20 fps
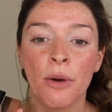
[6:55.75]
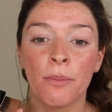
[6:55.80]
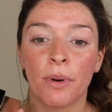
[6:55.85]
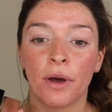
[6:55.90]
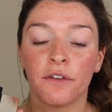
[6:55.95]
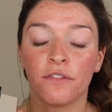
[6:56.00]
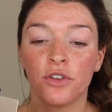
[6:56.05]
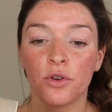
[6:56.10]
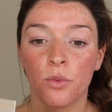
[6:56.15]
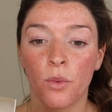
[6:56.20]

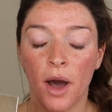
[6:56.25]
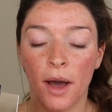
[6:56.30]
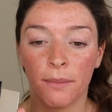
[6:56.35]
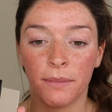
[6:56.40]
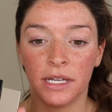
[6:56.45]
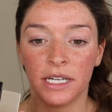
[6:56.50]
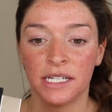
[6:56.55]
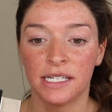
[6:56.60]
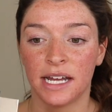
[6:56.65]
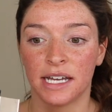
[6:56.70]
But if you want
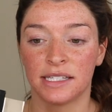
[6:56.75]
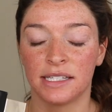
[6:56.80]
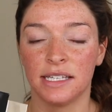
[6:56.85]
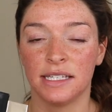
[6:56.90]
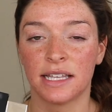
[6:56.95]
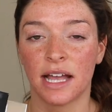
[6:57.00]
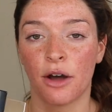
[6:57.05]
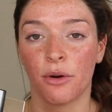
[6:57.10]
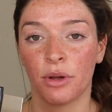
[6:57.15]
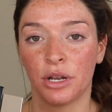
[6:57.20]
me to test
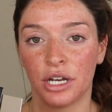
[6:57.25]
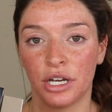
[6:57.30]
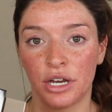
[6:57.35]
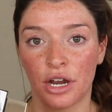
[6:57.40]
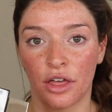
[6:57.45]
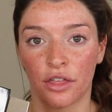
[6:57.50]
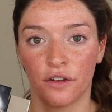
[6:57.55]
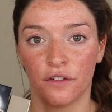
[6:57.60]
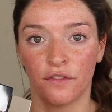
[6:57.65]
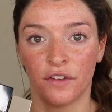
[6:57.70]
these out in
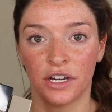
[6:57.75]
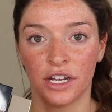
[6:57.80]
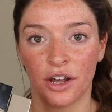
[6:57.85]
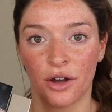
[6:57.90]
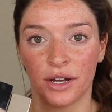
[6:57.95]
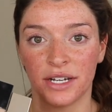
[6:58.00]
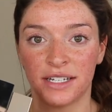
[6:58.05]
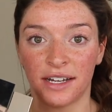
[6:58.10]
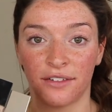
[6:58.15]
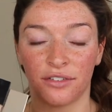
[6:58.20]
another
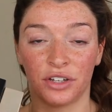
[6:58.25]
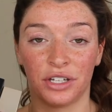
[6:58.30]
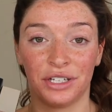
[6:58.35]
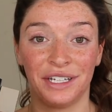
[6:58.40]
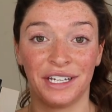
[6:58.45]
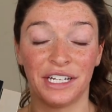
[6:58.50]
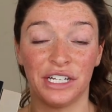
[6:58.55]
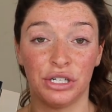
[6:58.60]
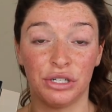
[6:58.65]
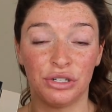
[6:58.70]
video, I definitely
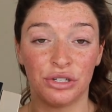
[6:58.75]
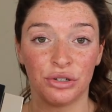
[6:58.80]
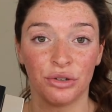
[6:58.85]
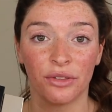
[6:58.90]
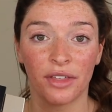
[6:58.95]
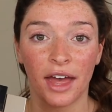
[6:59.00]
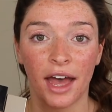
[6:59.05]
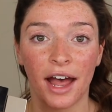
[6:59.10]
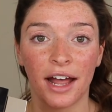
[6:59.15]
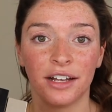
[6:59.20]
can do
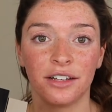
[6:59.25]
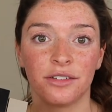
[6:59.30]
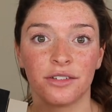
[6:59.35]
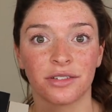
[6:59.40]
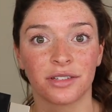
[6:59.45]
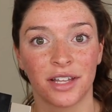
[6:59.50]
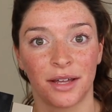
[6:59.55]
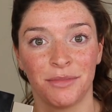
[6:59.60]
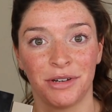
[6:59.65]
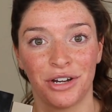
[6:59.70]
that.
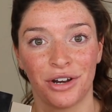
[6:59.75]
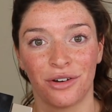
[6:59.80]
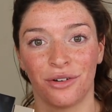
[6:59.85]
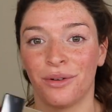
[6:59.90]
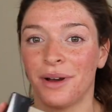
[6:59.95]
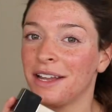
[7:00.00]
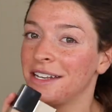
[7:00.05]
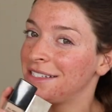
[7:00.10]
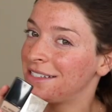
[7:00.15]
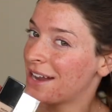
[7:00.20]
Just let me
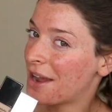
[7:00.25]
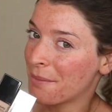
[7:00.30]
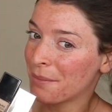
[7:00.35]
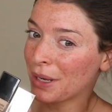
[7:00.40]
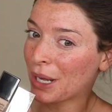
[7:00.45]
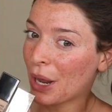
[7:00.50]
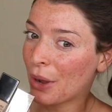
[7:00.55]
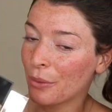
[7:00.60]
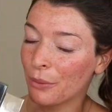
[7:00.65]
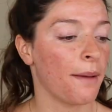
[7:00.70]
know down
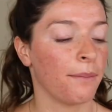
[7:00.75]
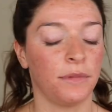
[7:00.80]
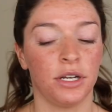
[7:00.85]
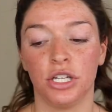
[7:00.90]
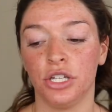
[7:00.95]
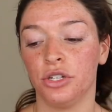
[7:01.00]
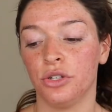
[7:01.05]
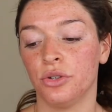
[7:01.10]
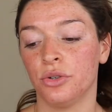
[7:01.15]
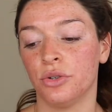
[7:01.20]
below. I'm going
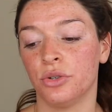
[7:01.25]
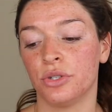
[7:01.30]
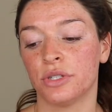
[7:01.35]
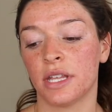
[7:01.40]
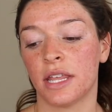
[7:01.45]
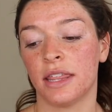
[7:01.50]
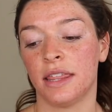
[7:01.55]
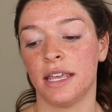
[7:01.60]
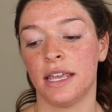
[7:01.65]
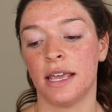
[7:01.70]
to use the
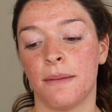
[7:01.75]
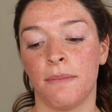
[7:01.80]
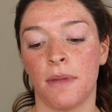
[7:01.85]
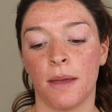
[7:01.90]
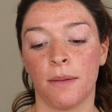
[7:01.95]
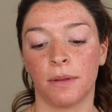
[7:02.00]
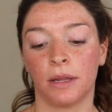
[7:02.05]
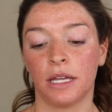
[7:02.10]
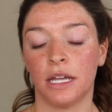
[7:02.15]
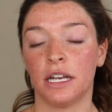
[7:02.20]

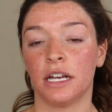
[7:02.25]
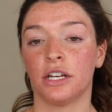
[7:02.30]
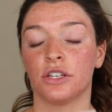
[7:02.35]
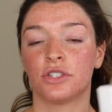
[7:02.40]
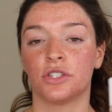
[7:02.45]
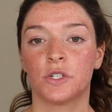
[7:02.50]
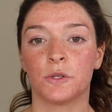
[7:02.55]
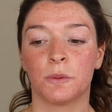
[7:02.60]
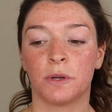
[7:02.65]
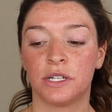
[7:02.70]
Maybelline
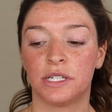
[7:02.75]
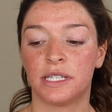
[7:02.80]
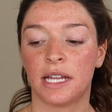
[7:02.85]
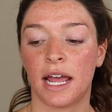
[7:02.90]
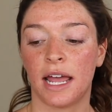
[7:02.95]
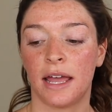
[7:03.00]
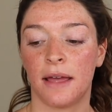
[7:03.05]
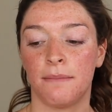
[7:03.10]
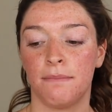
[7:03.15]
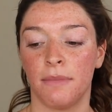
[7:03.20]

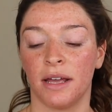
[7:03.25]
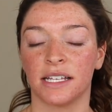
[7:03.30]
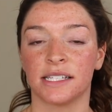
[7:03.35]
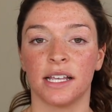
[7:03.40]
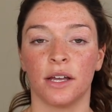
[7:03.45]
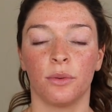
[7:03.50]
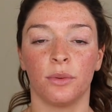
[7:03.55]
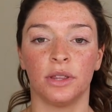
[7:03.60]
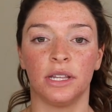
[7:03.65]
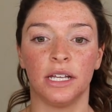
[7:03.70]
Superstay and mix
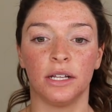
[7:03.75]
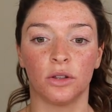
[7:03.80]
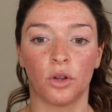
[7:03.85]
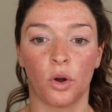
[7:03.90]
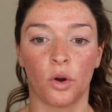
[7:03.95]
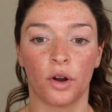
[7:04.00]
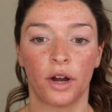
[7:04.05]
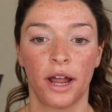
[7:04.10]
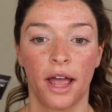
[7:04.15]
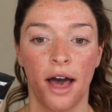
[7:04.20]
it with the
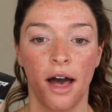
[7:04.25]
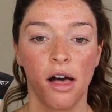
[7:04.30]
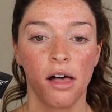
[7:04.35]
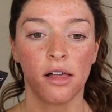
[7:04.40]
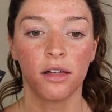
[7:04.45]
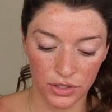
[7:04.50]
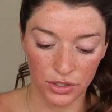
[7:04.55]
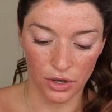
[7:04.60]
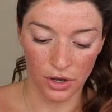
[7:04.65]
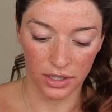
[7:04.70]

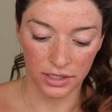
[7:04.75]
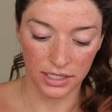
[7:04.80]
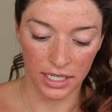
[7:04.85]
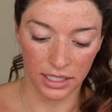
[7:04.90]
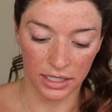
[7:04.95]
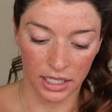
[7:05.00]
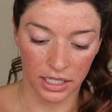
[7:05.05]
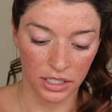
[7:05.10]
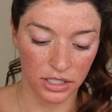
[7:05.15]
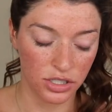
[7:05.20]
L'Oreal. So I'll
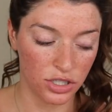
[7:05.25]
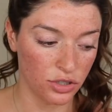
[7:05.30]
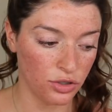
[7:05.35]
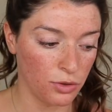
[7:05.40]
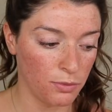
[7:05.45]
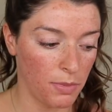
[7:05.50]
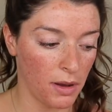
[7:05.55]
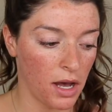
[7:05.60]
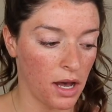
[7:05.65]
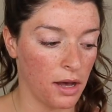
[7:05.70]
take like
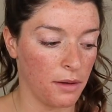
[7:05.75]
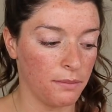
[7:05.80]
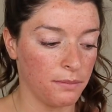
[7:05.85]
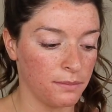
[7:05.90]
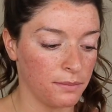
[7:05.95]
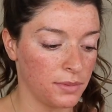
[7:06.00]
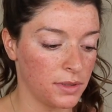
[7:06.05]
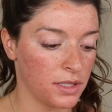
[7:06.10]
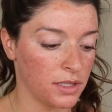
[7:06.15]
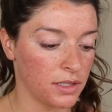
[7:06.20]
two
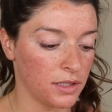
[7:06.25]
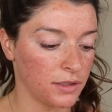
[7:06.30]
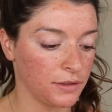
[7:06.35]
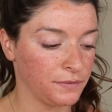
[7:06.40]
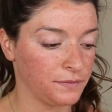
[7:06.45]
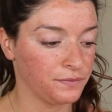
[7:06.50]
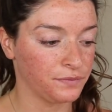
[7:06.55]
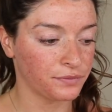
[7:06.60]
pumps